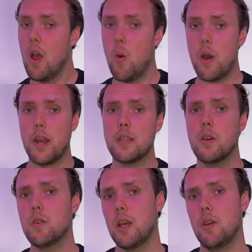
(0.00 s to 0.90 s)
When
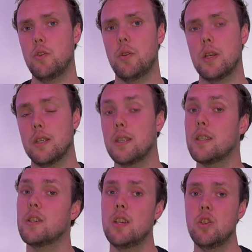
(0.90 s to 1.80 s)
Xcode tells you this, it's
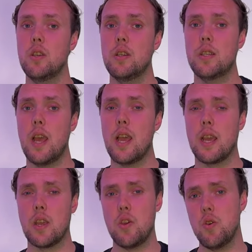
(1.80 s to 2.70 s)
essentially
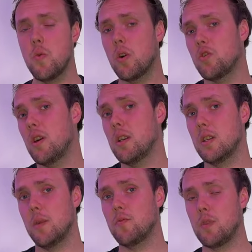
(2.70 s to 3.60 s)
saying you are trying to
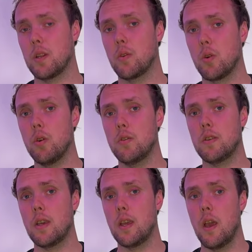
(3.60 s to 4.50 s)
adopt strict
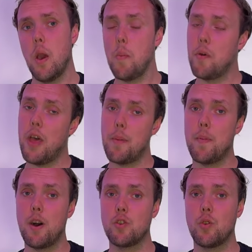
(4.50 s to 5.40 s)
concurrency, but that
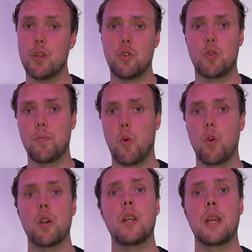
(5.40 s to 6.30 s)
module that you're
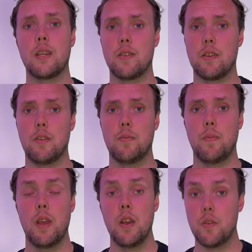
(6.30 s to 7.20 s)
importing isn't.
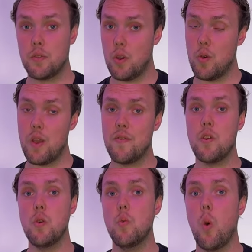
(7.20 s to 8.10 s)
So if
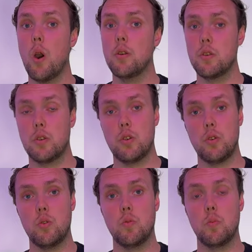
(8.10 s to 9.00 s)
you want
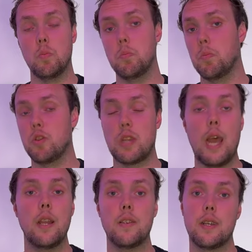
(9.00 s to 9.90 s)
to
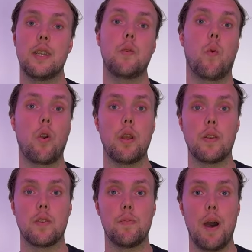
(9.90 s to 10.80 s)
silence any
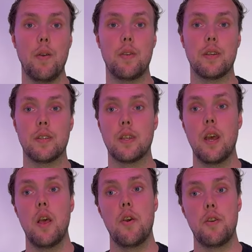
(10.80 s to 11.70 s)
warnings about this,
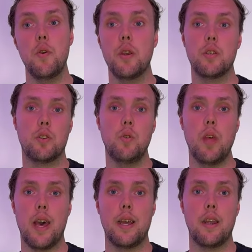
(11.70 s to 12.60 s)
you can do
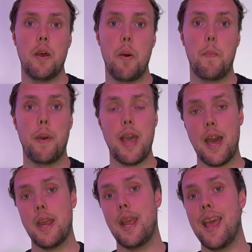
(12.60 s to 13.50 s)
that by
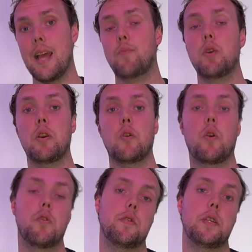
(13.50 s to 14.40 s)
adding pre
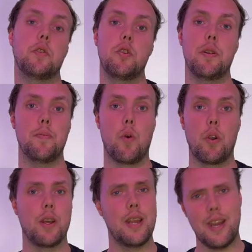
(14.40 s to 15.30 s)
preconcurrency to your
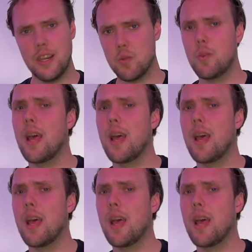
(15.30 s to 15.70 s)
import. And here's what